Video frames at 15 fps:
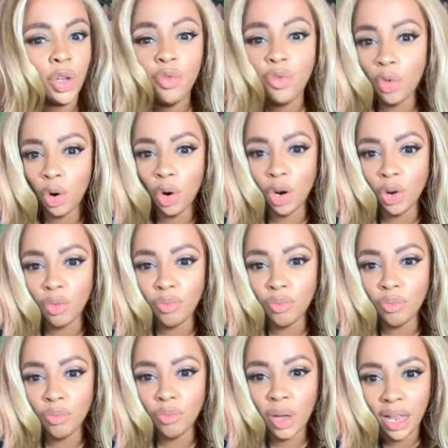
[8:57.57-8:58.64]
for
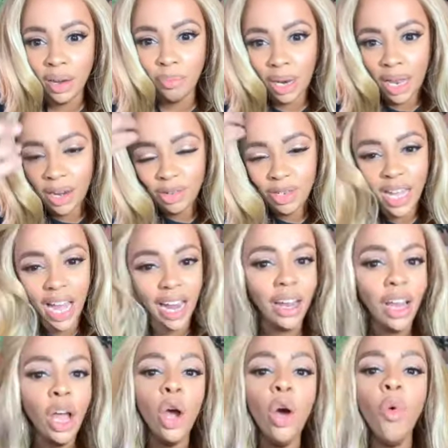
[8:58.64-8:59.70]
and players that
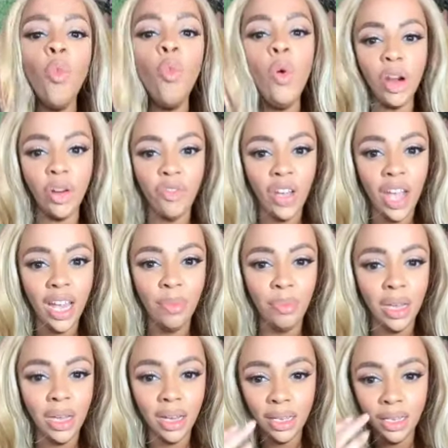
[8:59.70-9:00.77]
we're fake
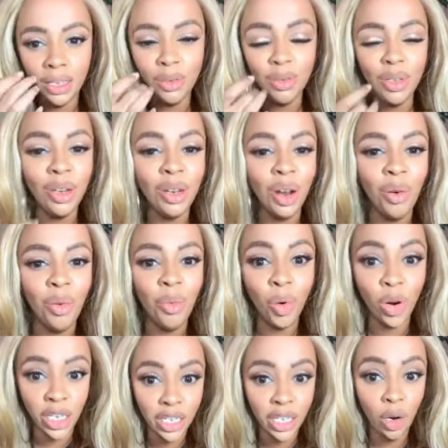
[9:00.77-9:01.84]
because, you know,
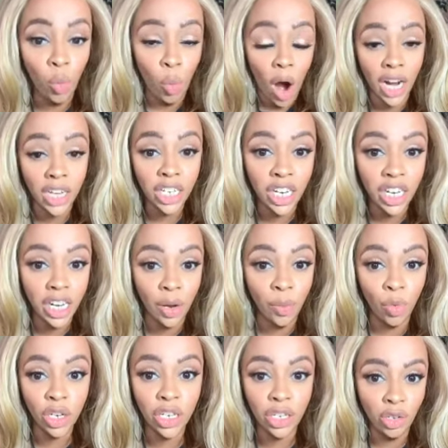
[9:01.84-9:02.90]
we're still watching and
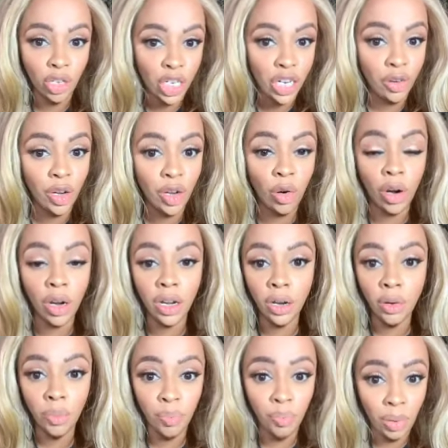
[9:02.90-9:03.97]
we're still cheering on
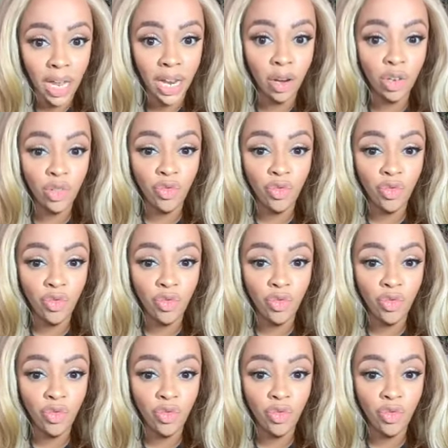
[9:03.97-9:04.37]
players